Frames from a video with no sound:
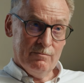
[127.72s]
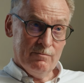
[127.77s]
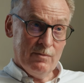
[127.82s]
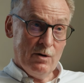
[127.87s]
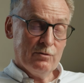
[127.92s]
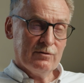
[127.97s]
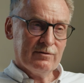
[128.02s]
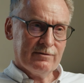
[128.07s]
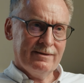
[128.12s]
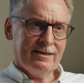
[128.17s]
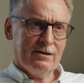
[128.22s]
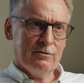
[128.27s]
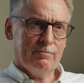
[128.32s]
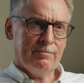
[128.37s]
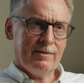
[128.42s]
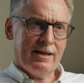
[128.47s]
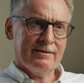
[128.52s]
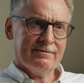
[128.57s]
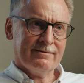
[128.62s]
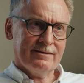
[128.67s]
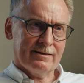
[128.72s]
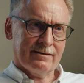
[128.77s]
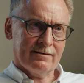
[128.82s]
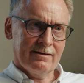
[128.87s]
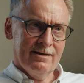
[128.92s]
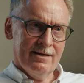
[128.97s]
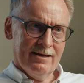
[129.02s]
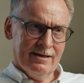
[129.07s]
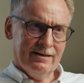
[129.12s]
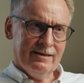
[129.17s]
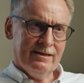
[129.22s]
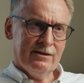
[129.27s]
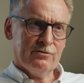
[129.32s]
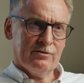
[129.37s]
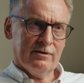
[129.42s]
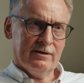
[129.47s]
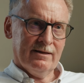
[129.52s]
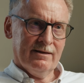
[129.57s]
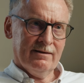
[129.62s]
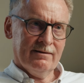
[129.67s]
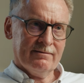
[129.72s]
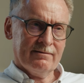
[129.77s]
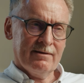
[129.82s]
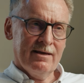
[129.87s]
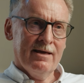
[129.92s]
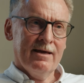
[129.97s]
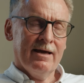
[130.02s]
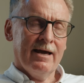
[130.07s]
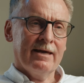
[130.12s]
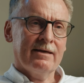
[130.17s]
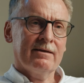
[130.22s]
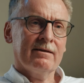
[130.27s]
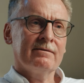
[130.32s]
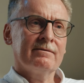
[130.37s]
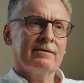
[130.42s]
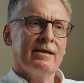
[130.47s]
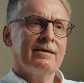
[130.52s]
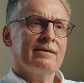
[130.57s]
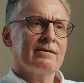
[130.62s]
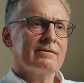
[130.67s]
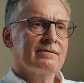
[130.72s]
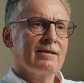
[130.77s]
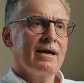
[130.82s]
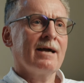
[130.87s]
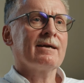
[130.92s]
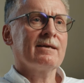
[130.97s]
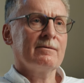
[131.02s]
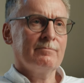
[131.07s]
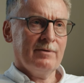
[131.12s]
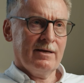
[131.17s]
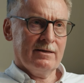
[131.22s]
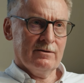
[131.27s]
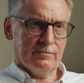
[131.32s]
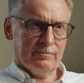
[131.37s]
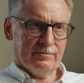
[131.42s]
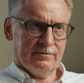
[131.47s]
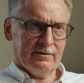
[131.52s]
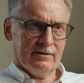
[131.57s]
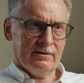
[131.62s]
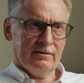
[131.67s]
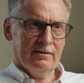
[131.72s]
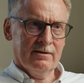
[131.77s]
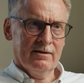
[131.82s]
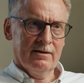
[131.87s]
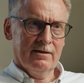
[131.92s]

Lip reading: most neoplastic lesion is, I can take a target biopsy.